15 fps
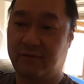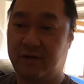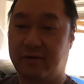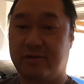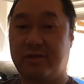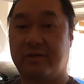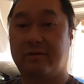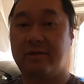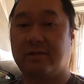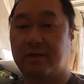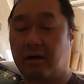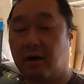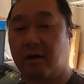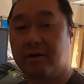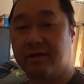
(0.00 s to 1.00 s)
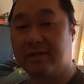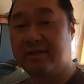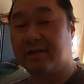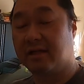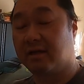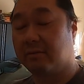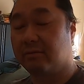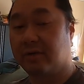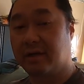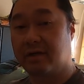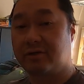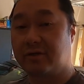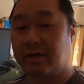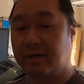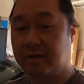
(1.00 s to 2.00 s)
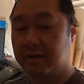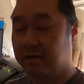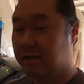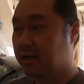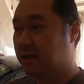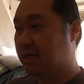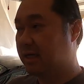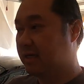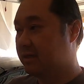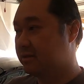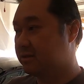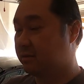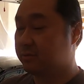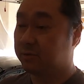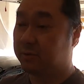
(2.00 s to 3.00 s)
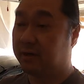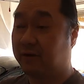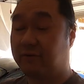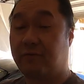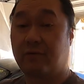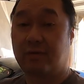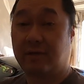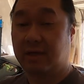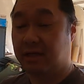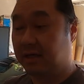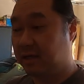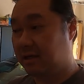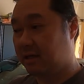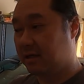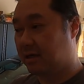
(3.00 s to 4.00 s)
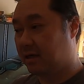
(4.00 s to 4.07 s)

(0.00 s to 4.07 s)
the video series, the car did sell on Bringatrailer, so I'm just waiting for the